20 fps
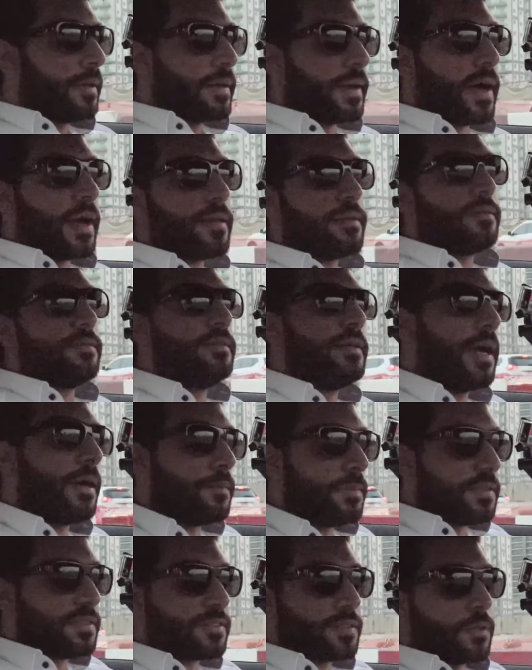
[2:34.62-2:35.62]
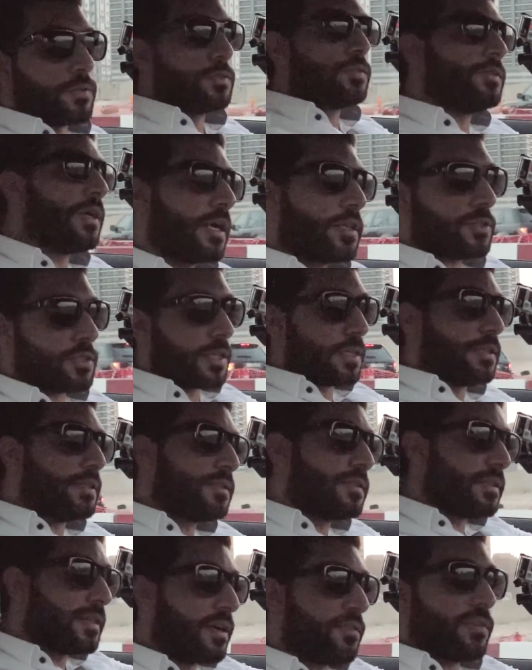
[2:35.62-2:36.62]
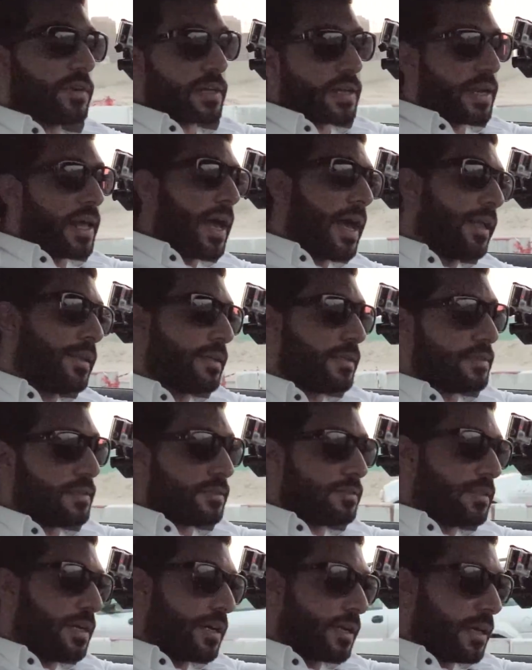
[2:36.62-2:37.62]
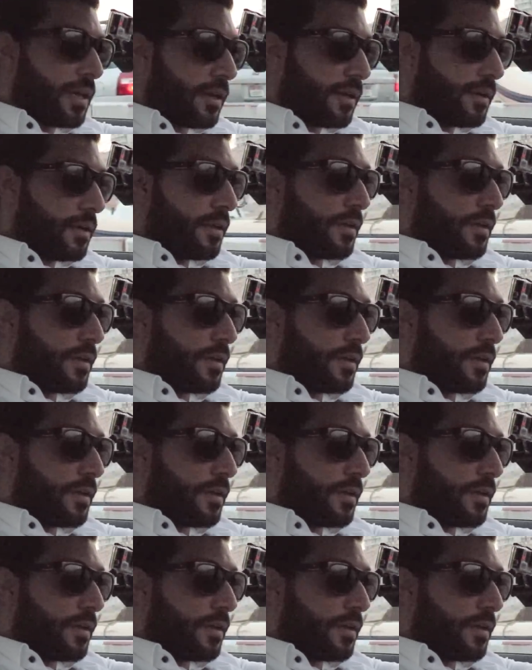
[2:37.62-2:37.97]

God damn this construction, it's never gonna end in this area.